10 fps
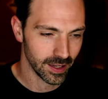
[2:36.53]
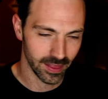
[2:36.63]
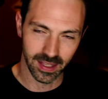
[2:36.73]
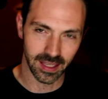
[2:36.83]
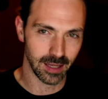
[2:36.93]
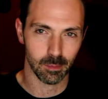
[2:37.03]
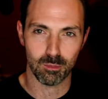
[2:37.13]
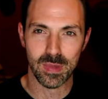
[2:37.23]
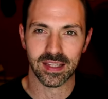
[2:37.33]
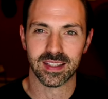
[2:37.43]
the
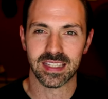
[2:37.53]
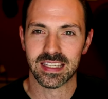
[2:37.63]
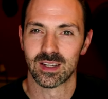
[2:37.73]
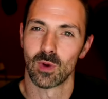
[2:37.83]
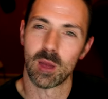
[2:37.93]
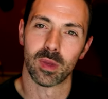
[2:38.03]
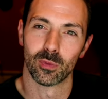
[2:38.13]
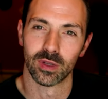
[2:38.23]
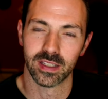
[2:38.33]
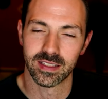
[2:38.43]
mid-season weapon
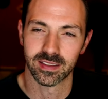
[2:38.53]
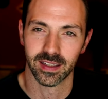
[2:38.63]
released